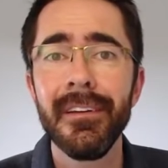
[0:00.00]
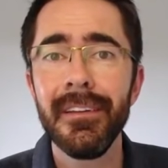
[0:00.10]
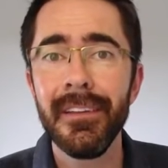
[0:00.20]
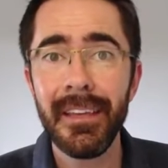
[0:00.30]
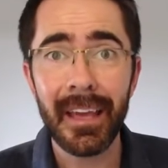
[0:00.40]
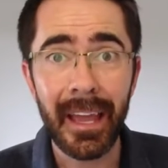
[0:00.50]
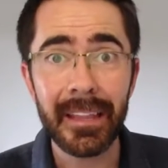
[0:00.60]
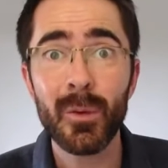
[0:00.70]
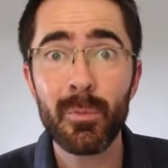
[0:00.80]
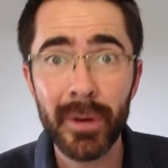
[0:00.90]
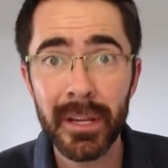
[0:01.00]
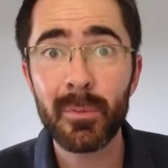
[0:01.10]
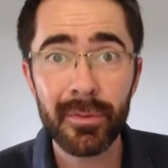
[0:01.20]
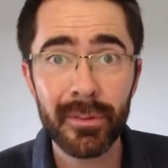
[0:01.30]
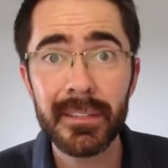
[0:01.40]
He ate the bread of the
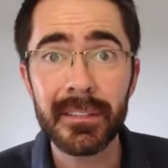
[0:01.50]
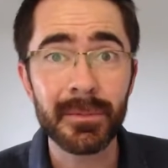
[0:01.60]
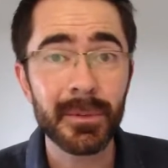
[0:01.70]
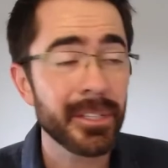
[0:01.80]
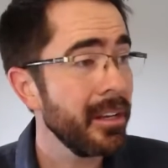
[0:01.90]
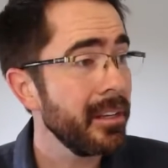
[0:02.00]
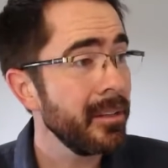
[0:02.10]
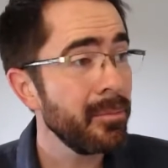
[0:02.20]
presence, which only